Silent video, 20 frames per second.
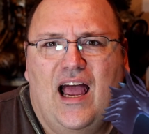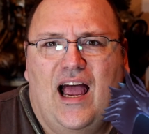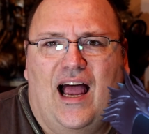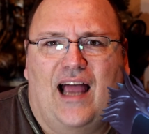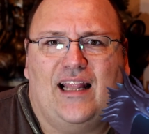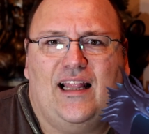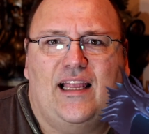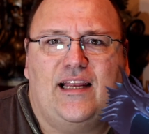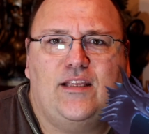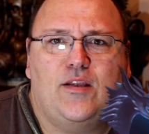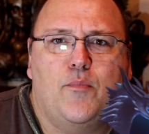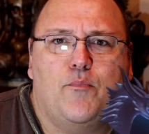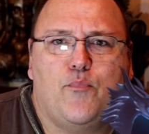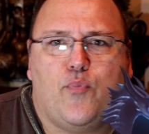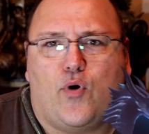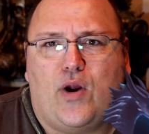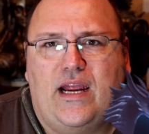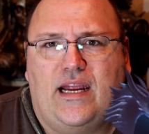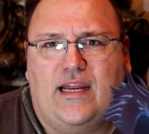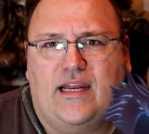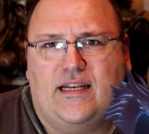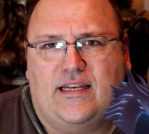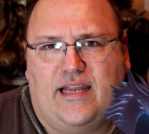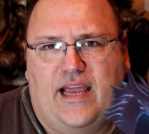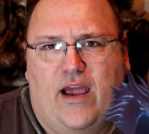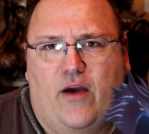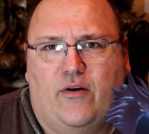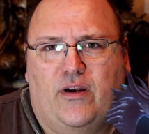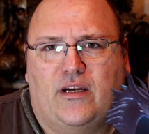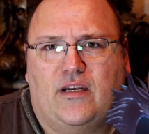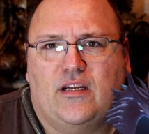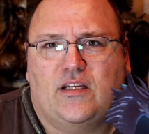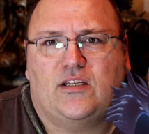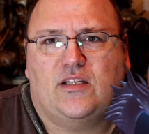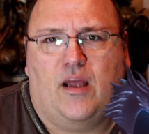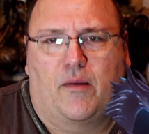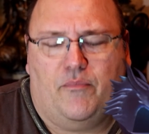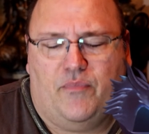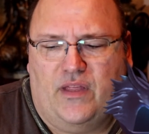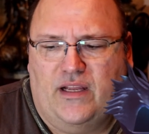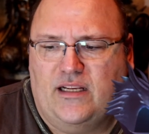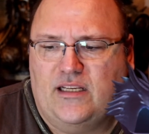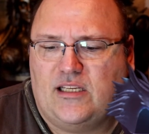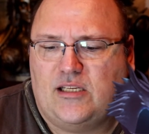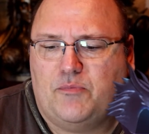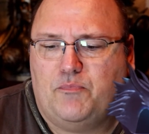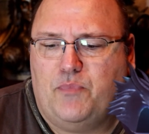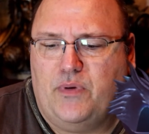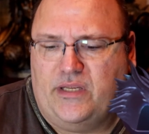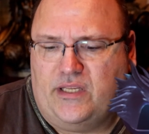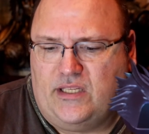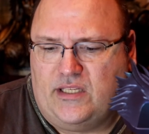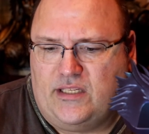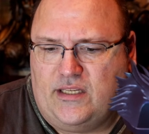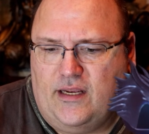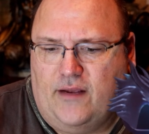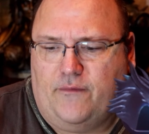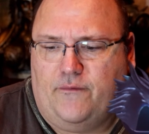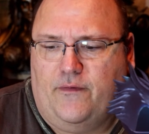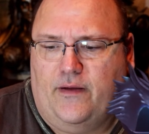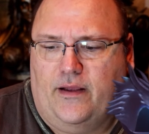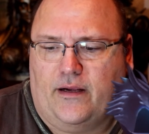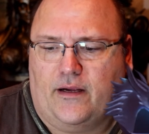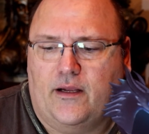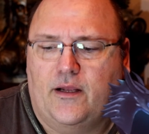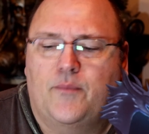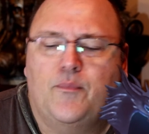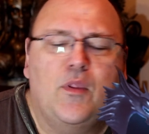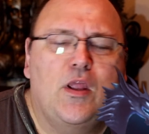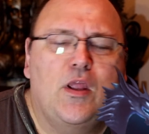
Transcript: I'd like to break it down into something specific.